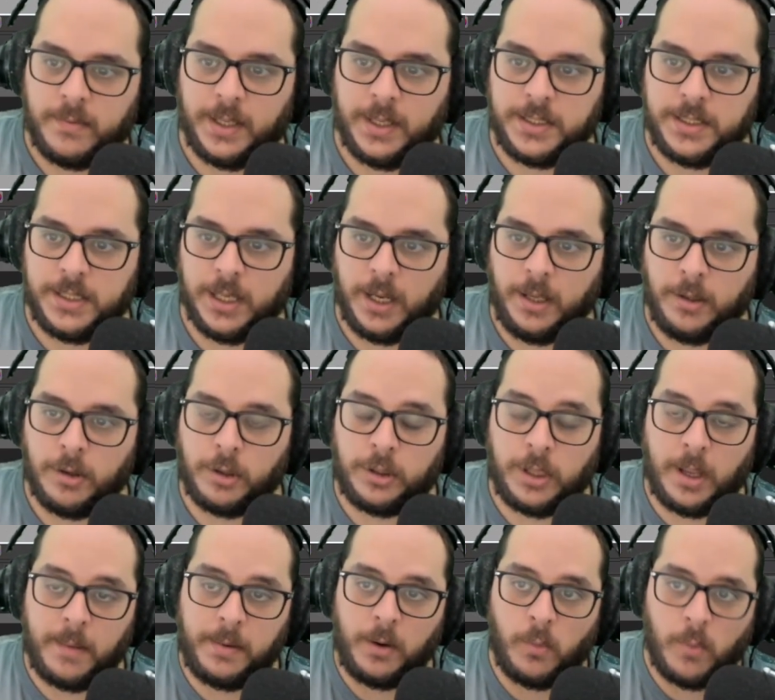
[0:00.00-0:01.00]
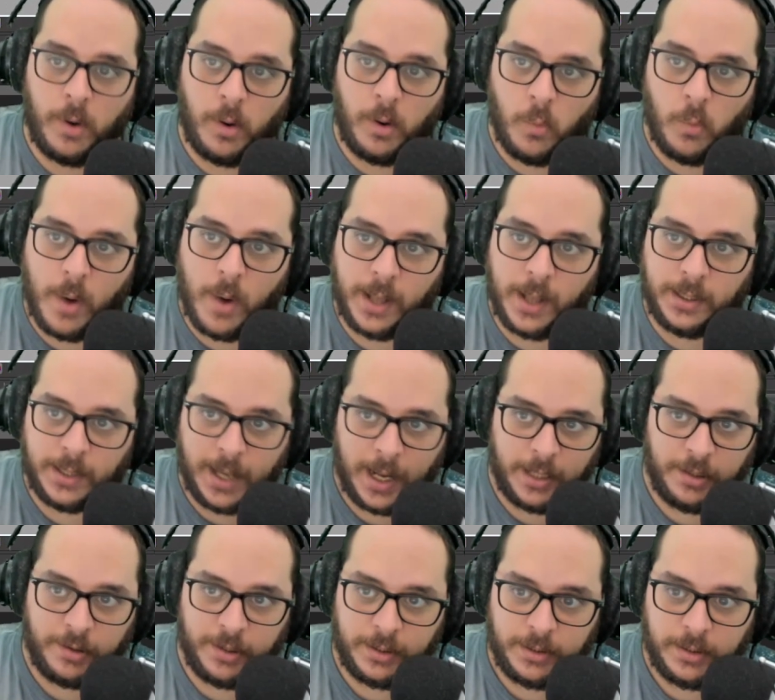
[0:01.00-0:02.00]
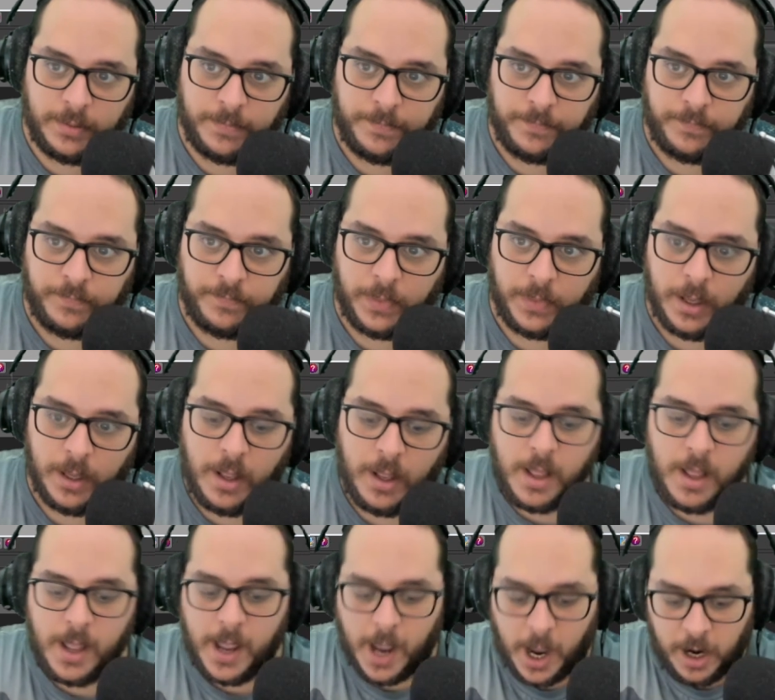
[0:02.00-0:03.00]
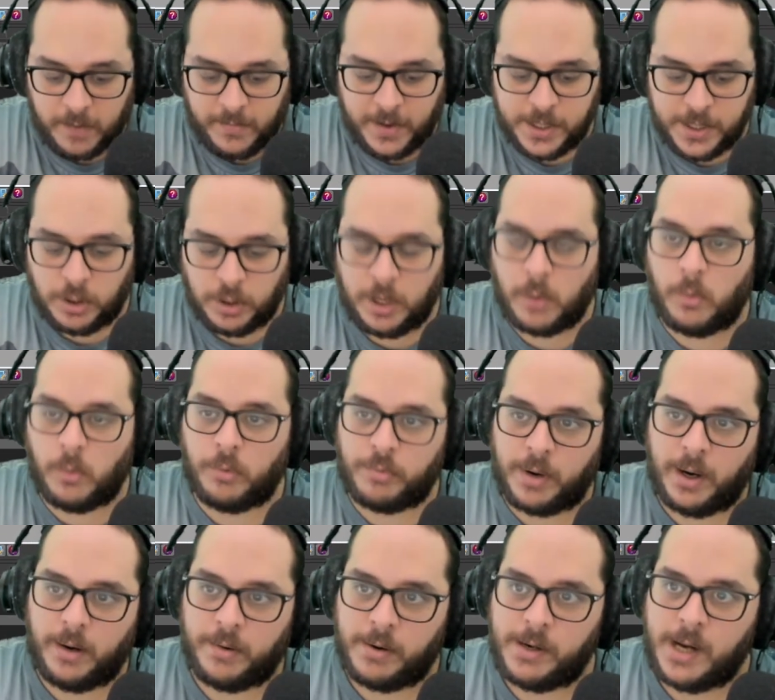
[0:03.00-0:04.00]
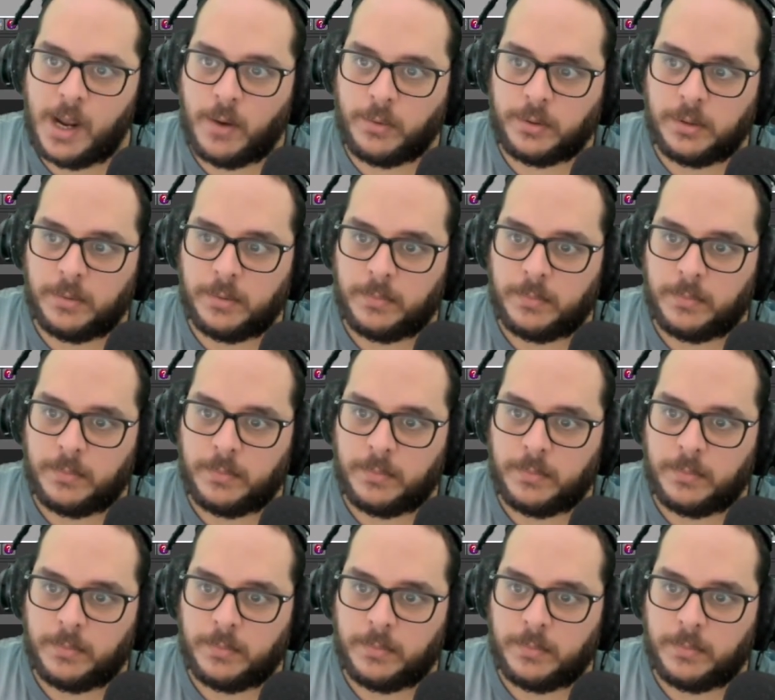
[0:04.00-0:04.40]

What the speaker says: let's say, not every 100. And eventually I will run out,